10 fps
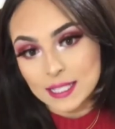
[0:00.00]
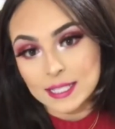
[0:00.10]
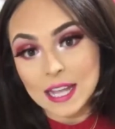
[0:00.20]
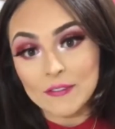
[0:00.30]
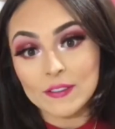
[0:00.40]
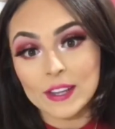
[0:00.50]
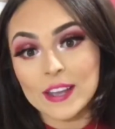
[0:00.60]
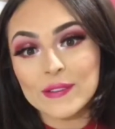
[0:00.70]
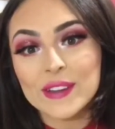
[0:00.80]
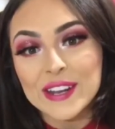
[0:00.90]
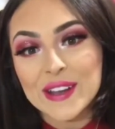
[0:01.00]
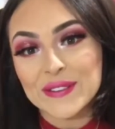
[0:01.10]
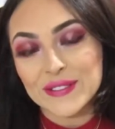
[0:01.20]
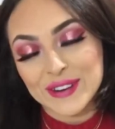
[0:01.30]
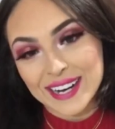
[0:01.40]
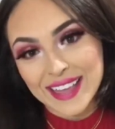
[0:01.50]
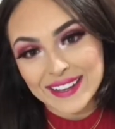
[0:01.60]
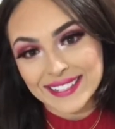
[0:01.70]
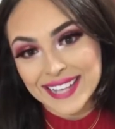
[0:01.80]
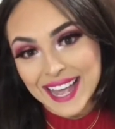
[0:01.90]
definitely a video for another
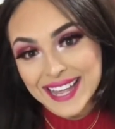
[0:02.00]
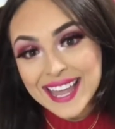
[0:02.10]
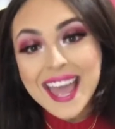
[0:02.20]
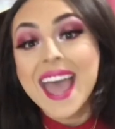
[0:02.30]
day.